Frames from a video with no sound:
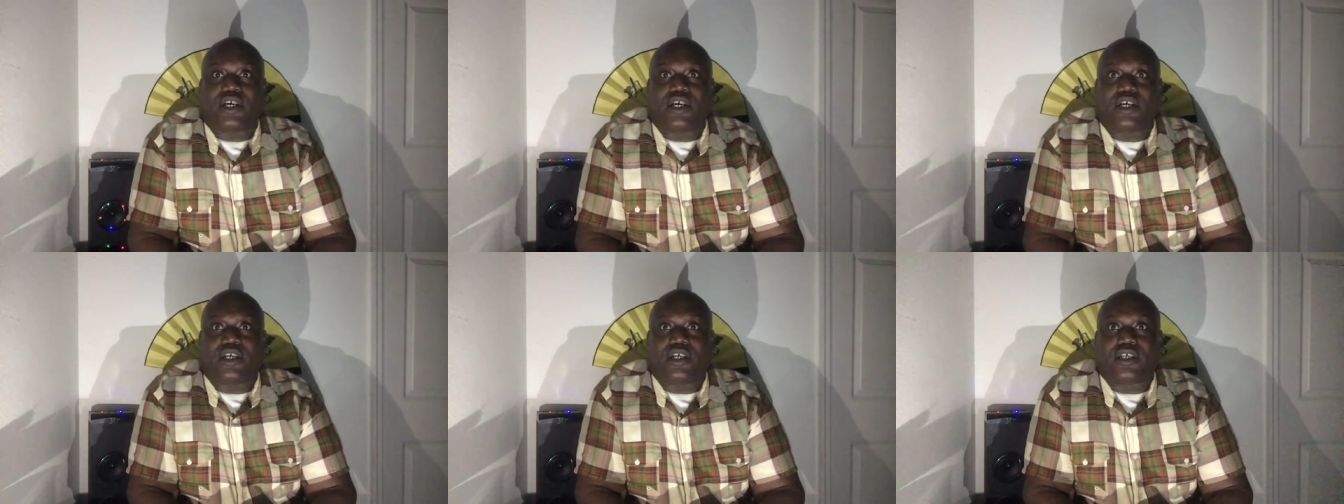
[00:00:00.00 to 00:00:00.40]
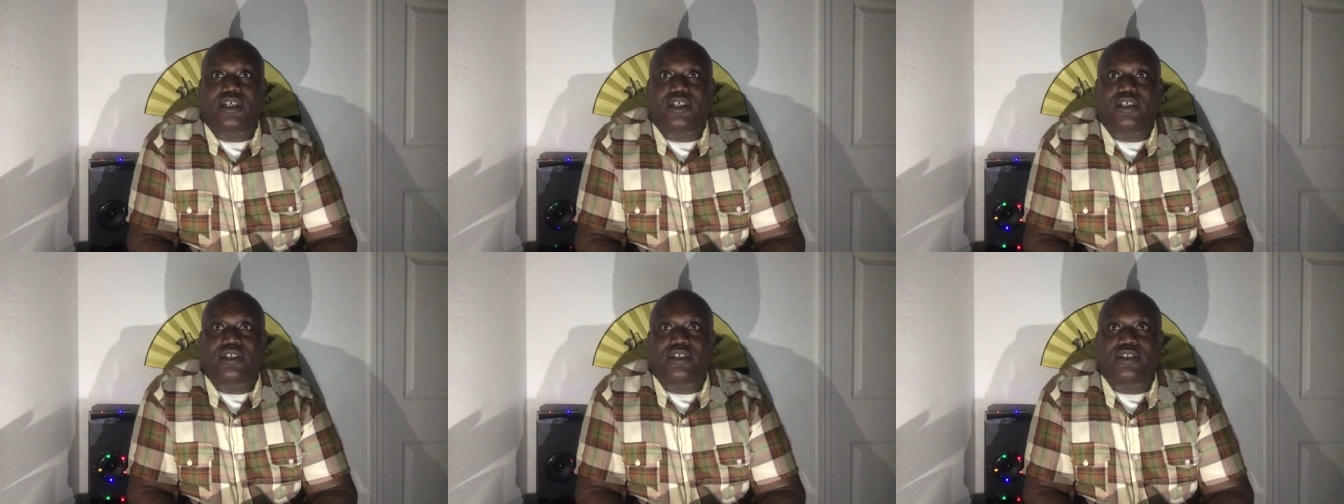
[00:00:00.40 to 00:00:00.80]

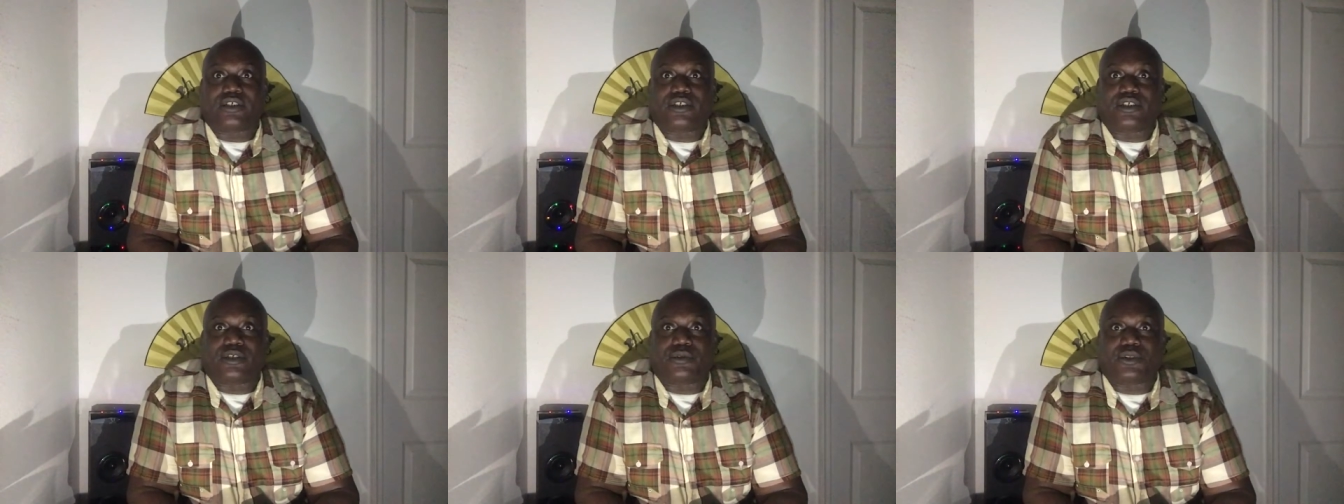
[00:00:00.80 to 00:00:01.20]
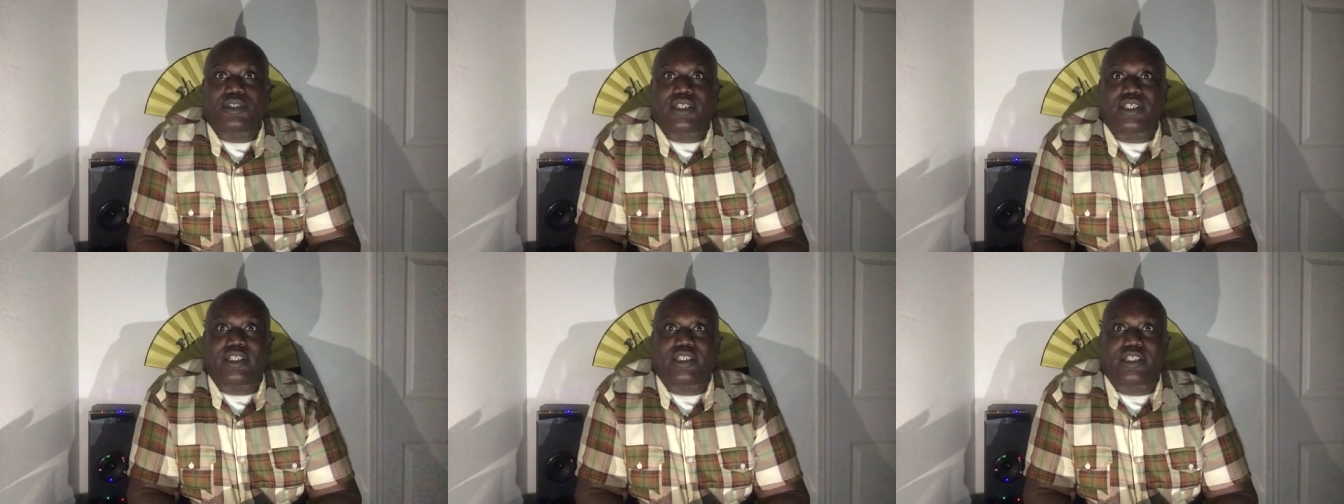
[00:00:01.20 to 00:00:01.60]
uh, you know I'm
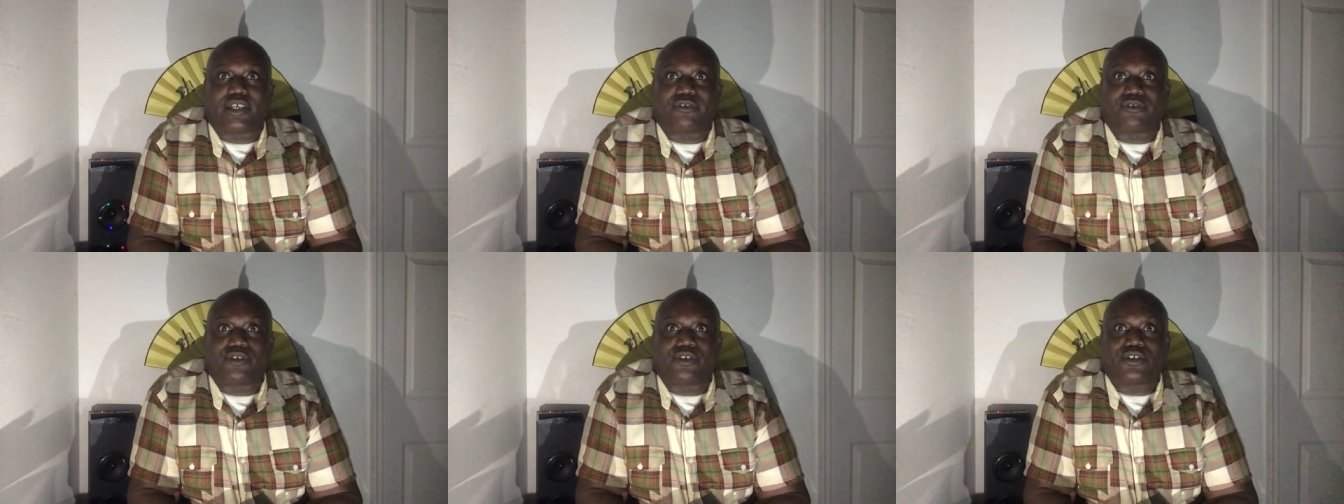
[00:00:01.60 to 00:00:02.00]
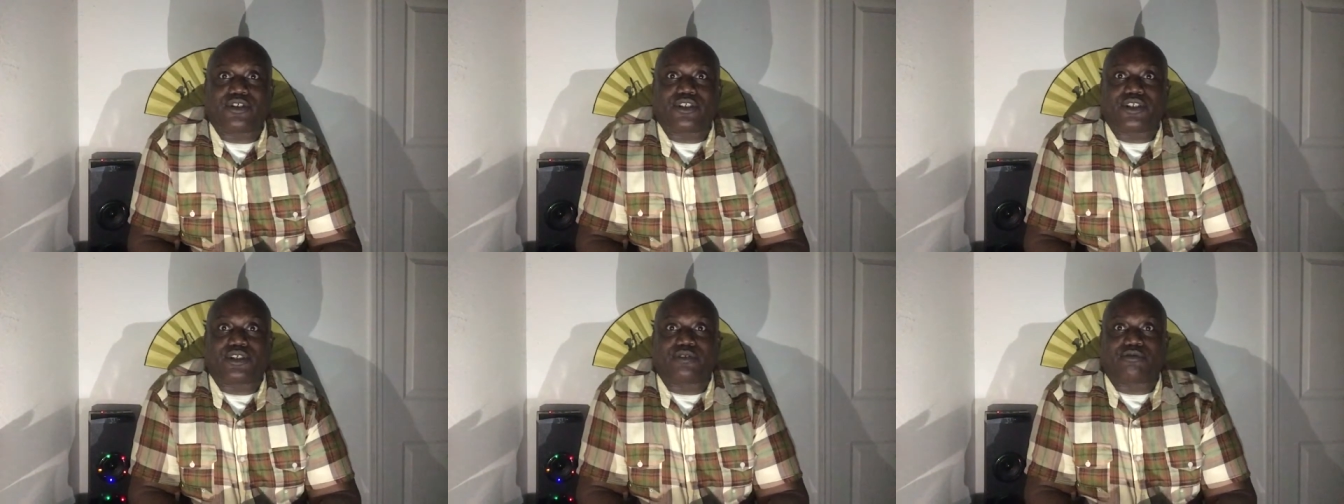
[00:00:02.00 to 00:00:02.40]
saying,
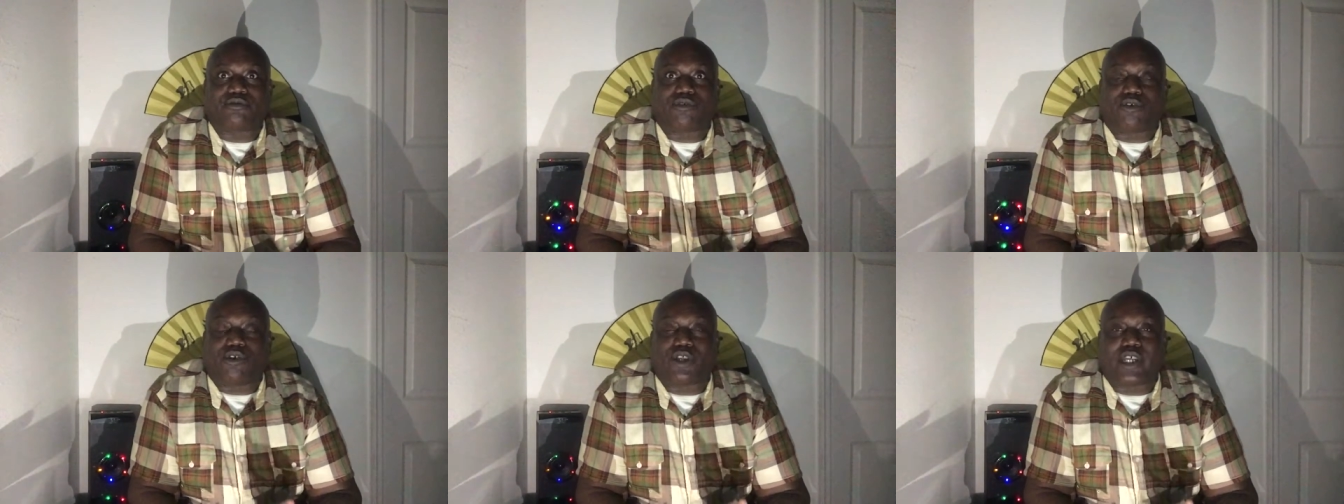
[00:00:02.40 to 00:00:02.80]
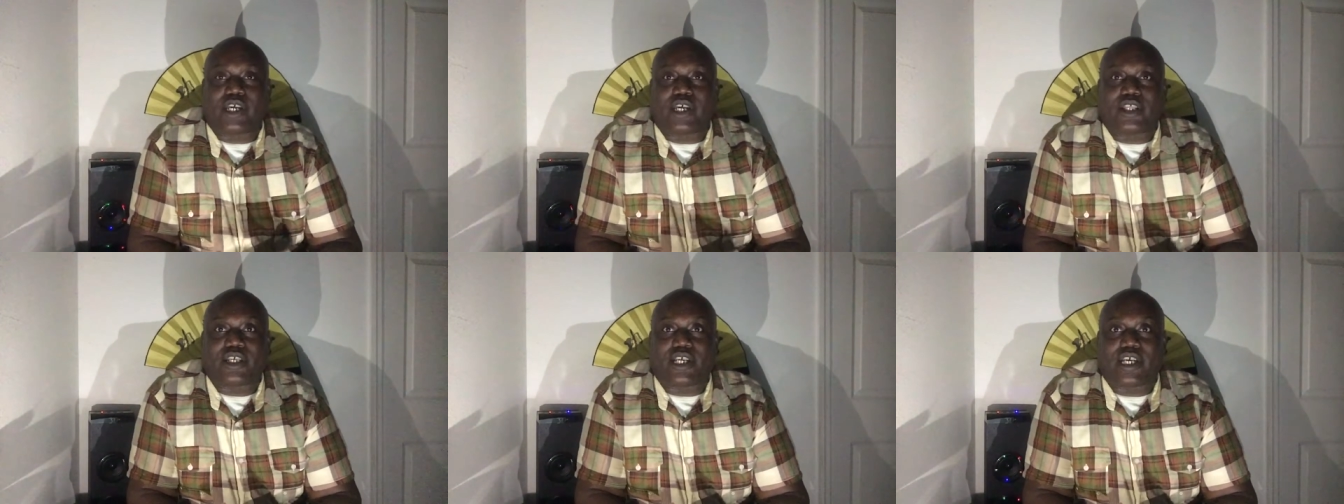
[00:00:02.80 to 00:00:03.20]
livers and all that
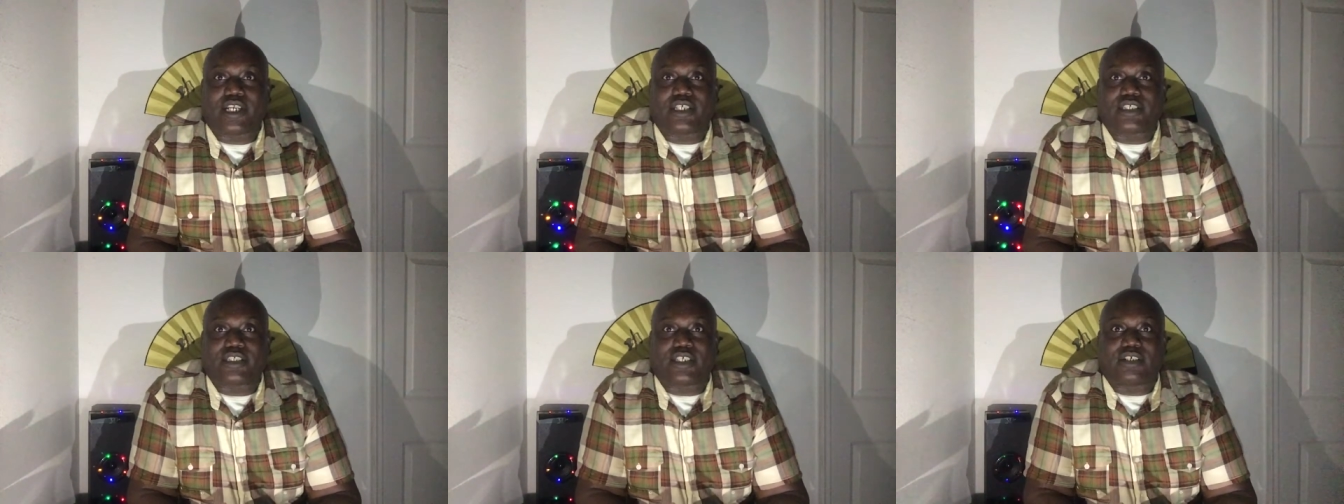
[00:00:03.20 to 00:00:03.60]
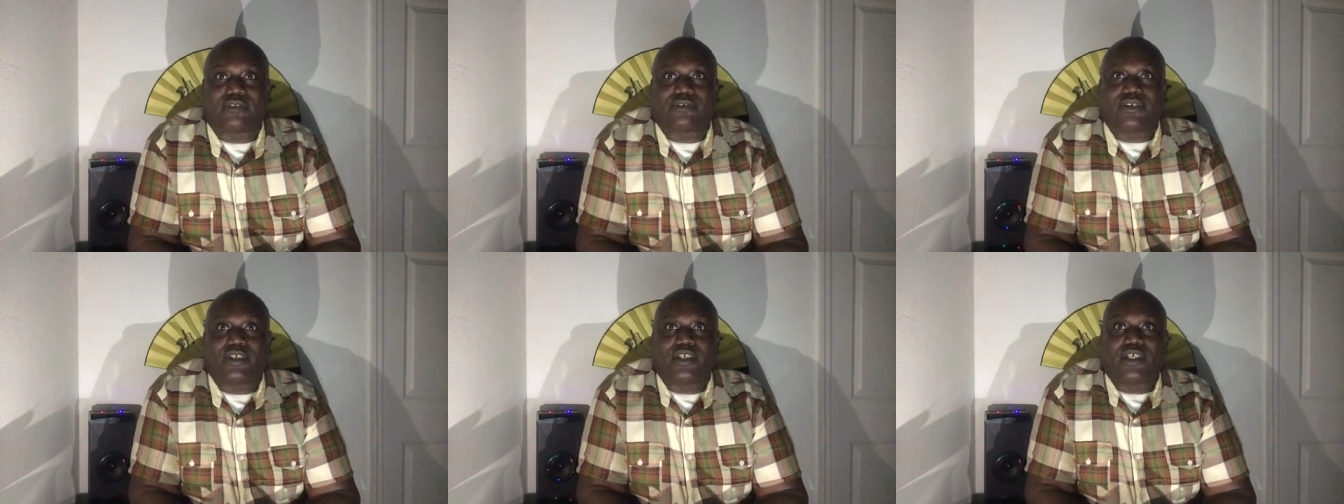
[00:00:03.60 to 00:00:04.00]
other kind of stuff
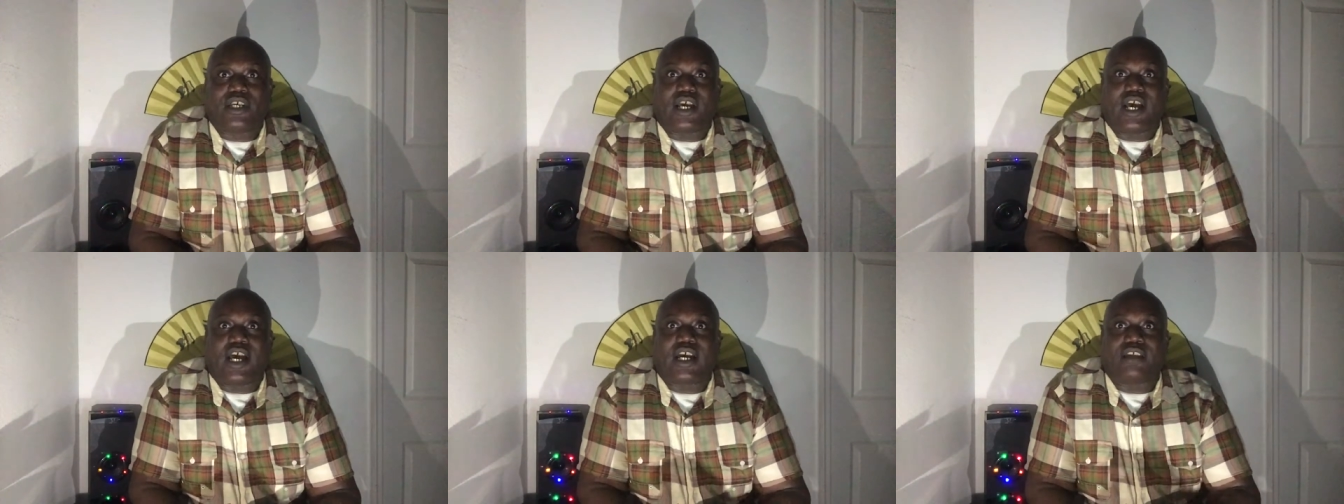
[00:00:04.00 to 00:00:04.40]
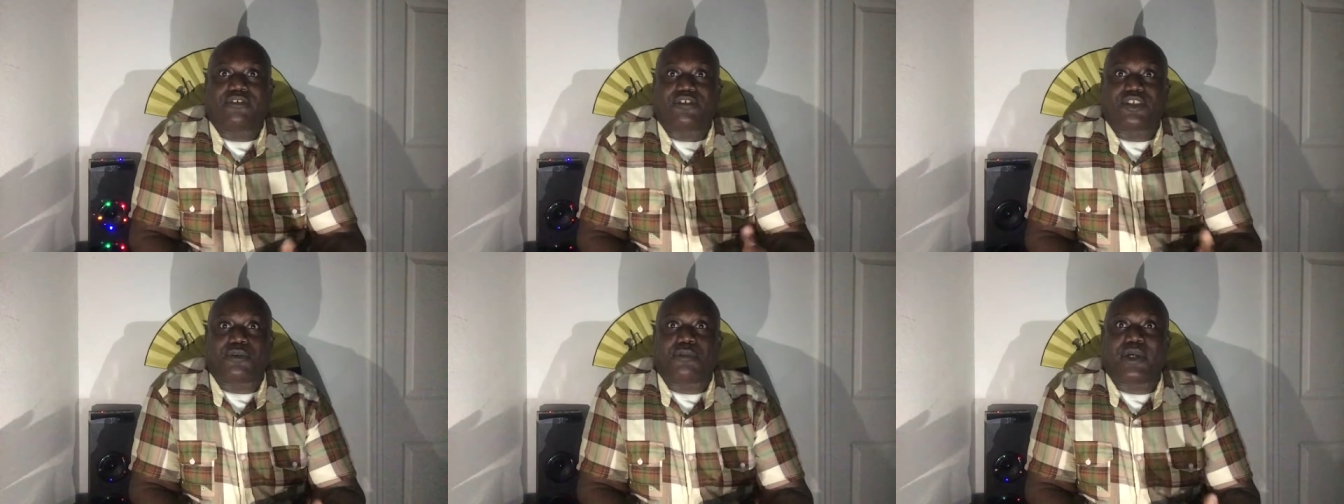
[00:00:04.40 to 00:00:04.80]
out
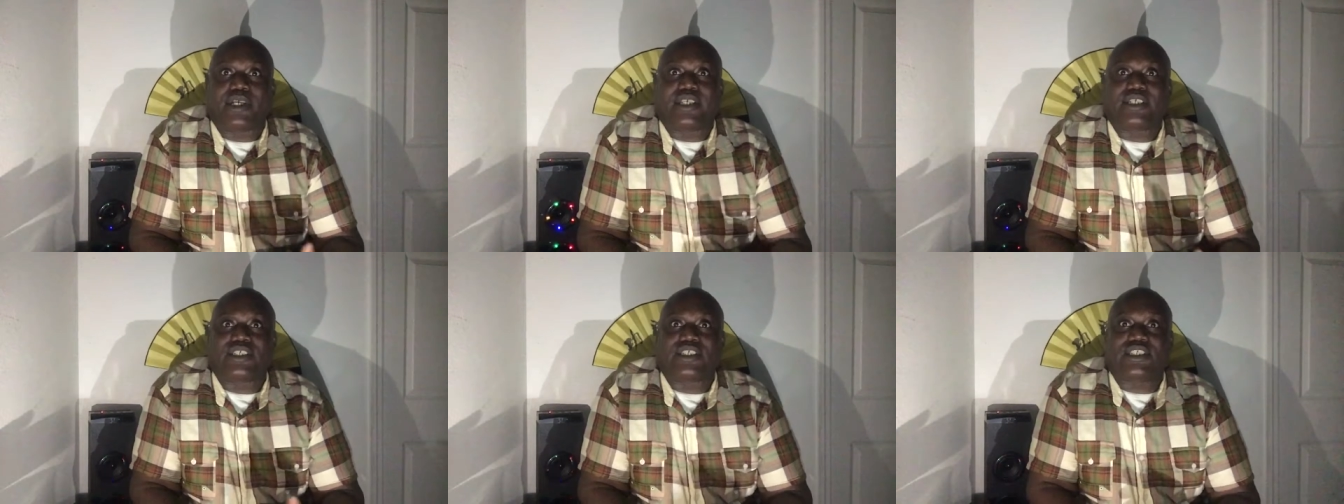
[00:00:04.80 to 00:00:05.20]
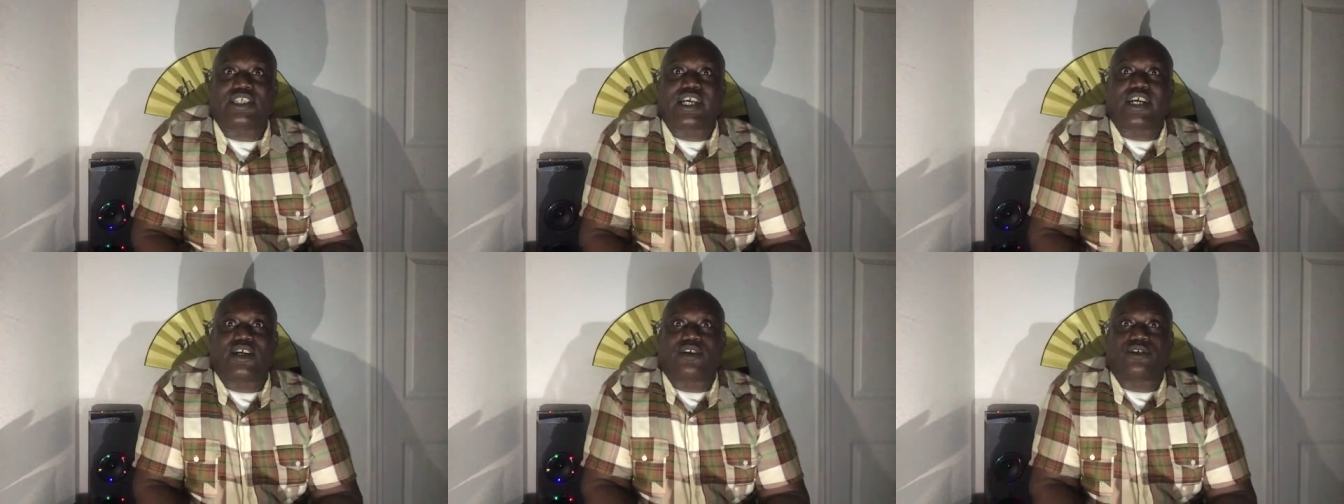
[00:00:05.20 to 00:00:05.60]
of somebody's
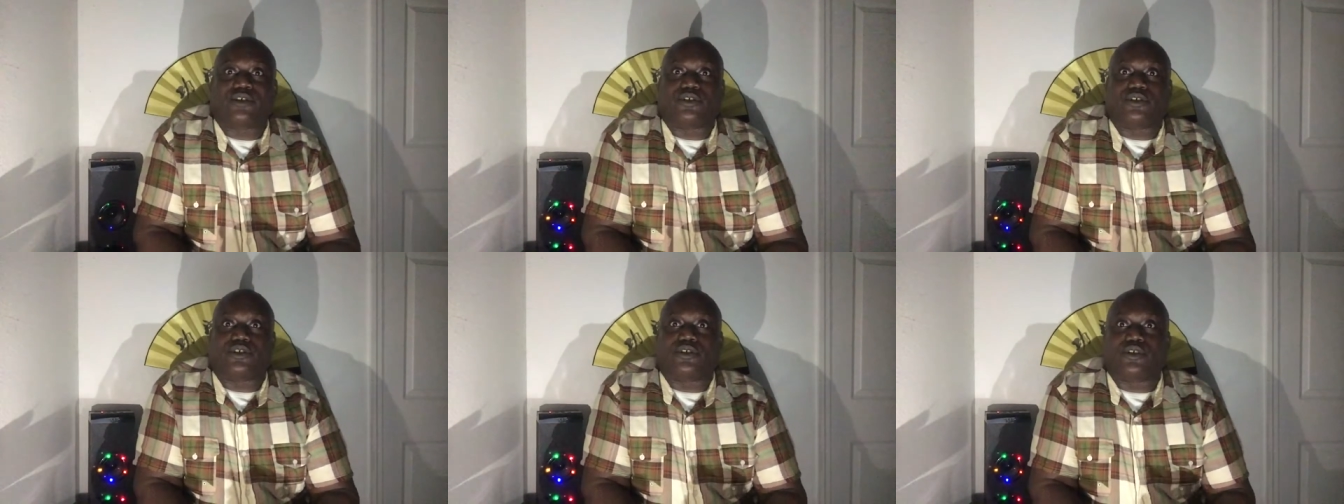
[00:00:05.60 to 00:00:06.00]
child.